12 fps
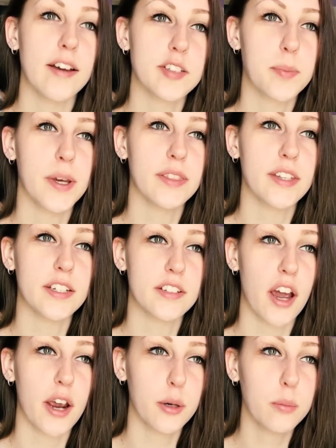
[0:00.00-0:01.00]
I spent the
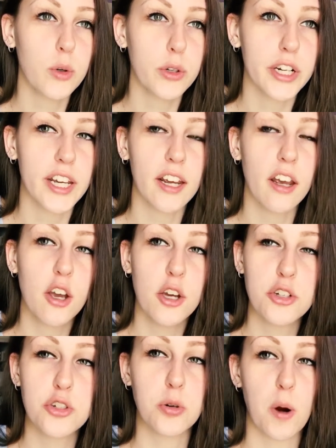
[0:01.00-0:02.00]
entire morning
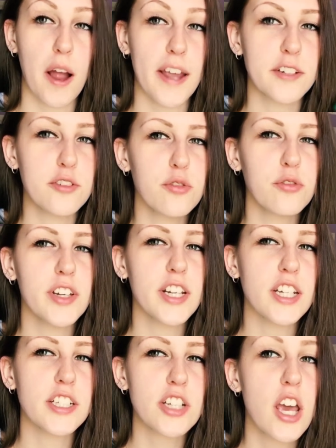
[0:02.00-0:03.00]
trying to
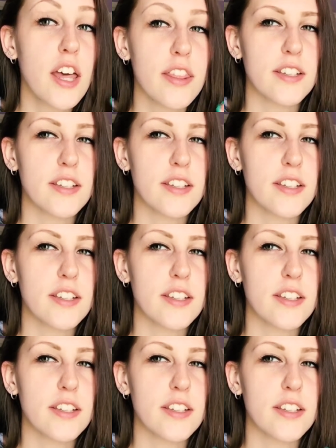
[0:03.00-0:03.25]
finish